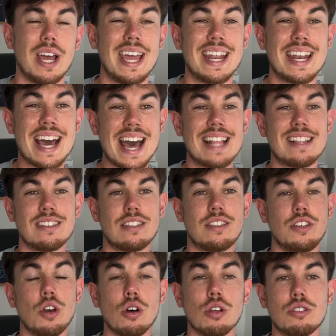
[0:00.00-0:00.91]
enhance
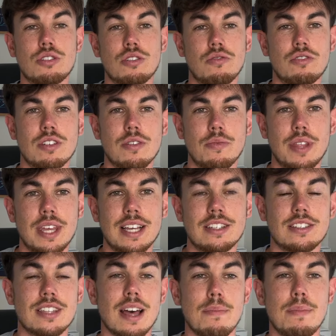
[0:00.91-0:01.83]
the odds of something.
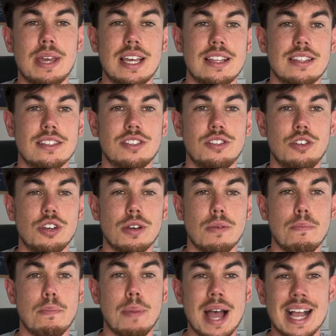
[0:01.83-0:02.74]
So that means you
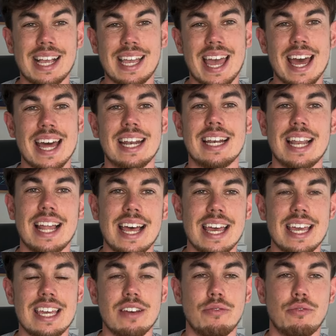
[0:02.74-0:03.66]
can back and
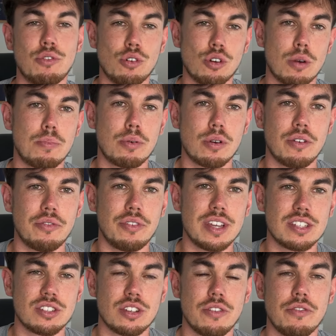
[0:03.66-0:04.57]
lay for a
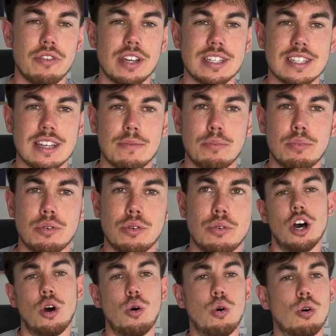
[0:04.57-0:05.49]
profit. So for example,
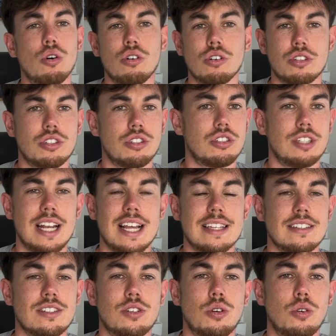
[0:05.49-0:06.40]
a horse,
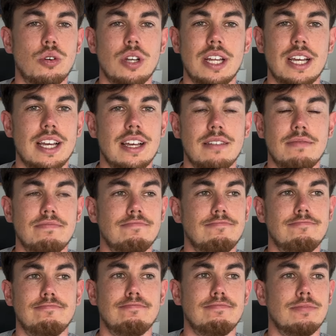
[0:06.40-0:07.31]
let's call it
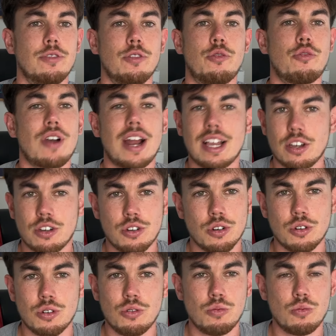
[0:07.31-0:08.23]

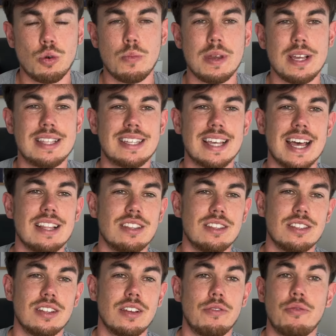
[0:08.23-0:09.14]
Frankel, will be
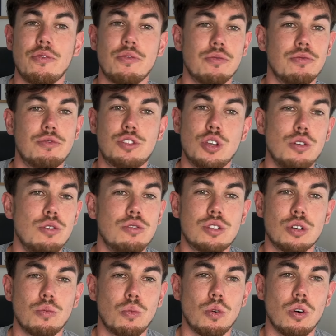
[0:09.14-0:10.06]
2
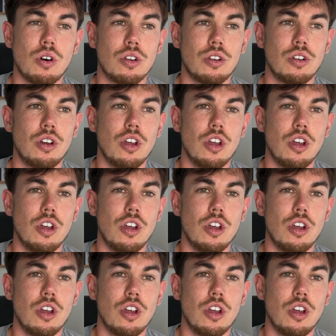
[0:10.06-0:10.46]
to 1